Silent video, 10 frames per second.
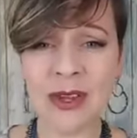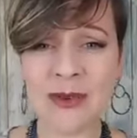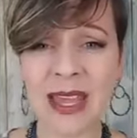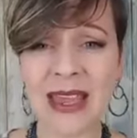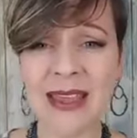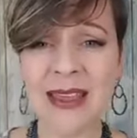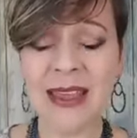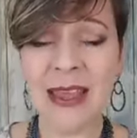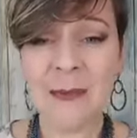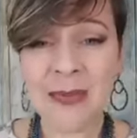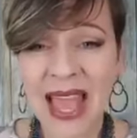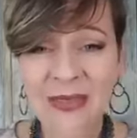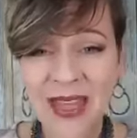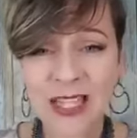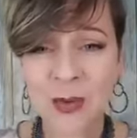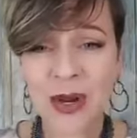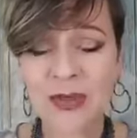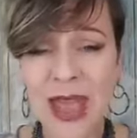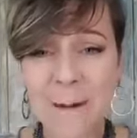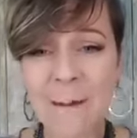Okay? And that's where
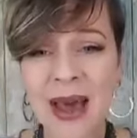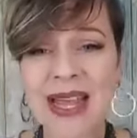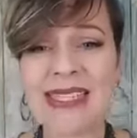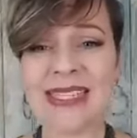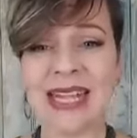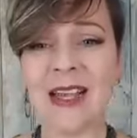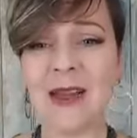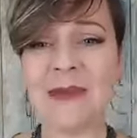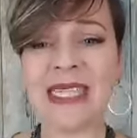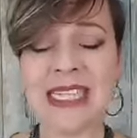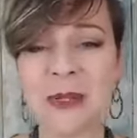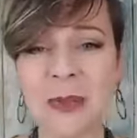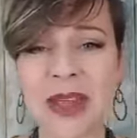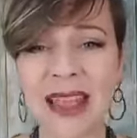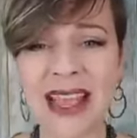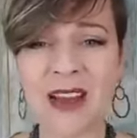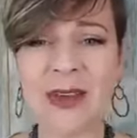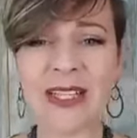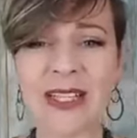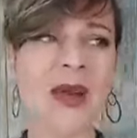that mindset comes into play of
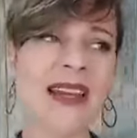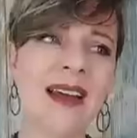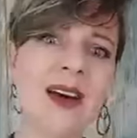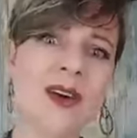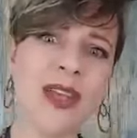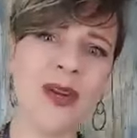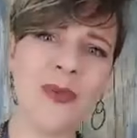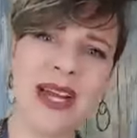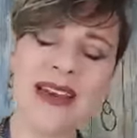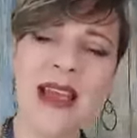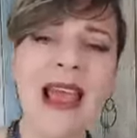us going, oh, you know what?